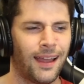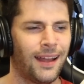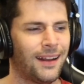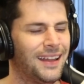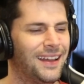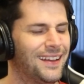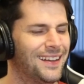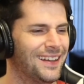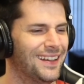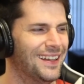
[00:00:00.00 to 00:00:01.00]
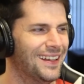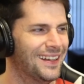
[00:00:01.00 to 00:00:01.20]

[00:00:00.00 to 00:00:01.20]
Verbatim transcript: I don't know.